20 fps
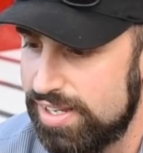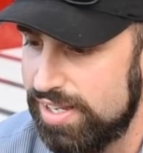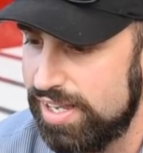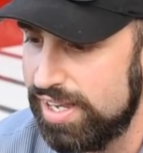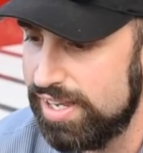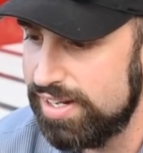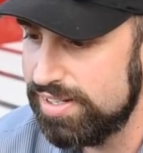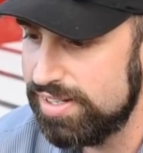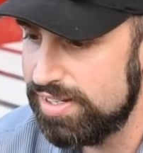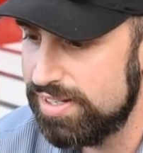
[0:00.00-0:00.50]

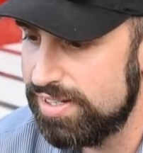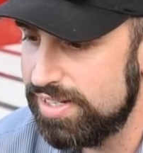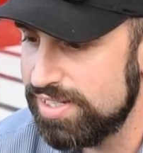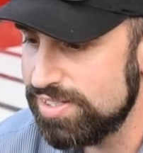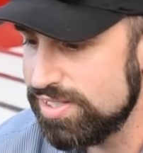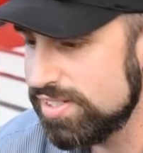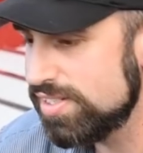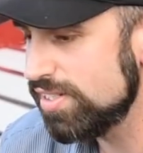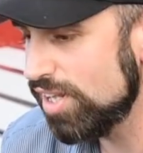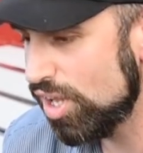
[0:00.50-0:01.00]
And
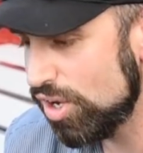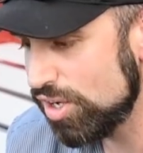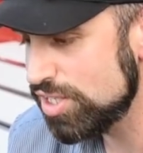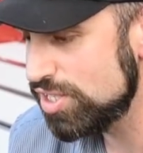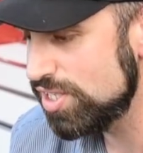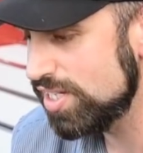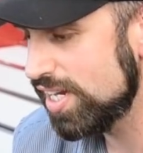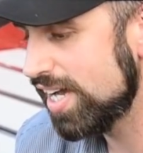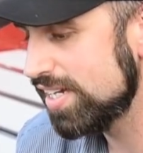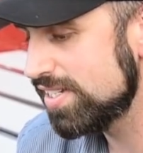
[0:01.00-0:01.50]
as long as
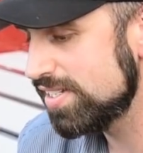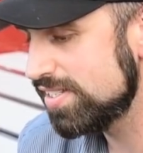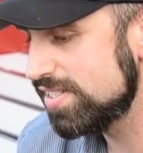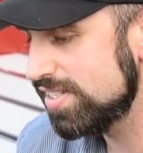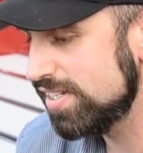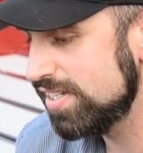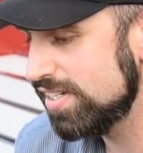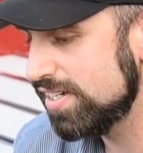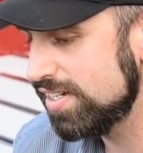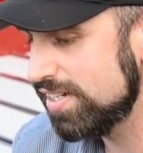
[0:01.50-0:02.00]
she got to
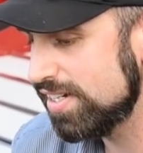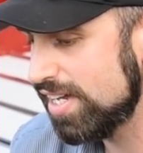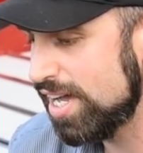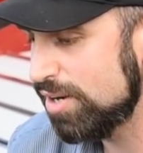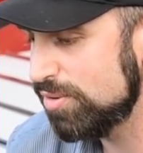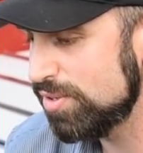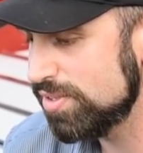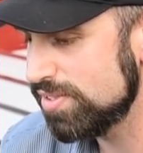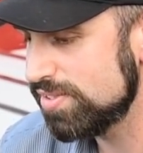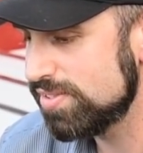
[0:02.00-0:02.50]
see it,
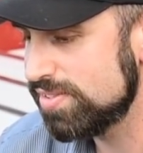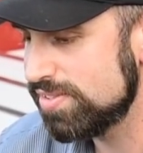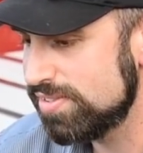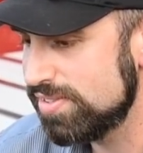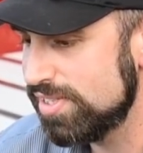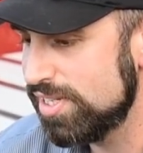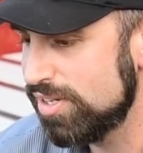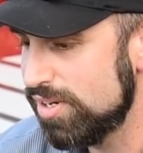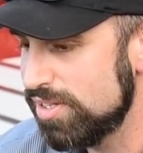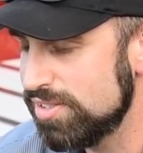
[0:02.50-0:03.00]
I was
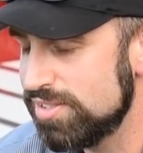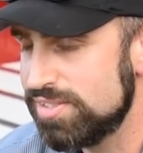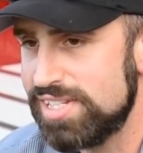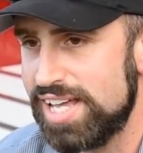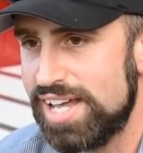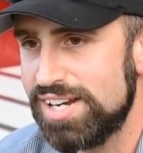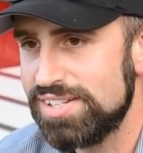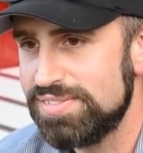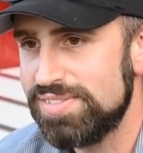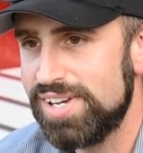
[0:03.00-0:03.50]

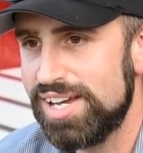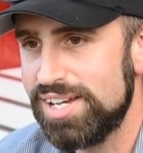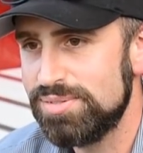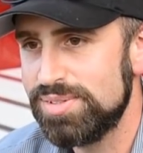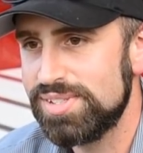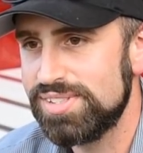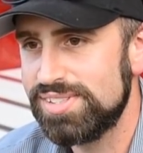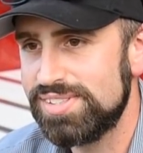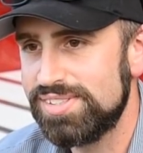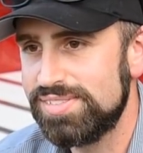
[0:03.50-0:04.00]
satisfied
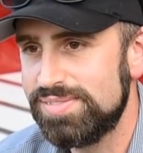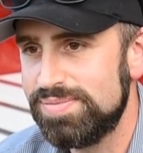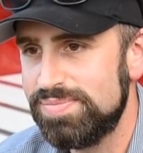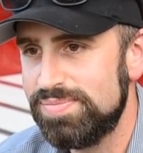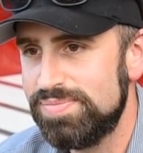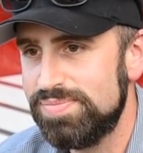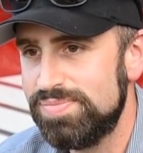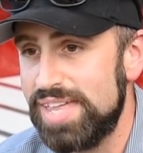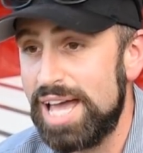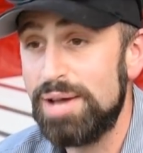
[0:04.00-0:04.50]
with
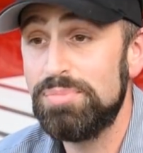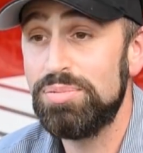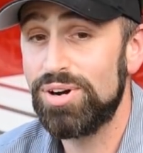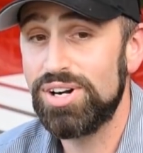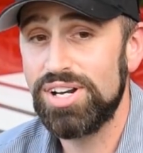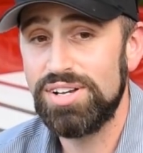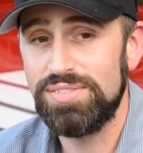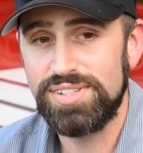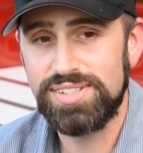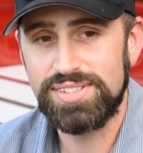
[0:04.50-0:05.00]
that
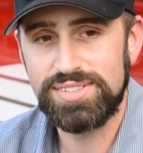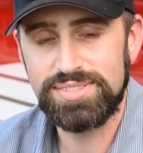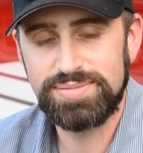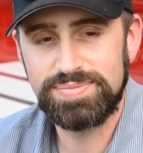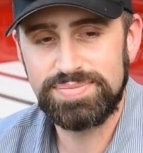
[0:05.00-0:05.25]
part of it.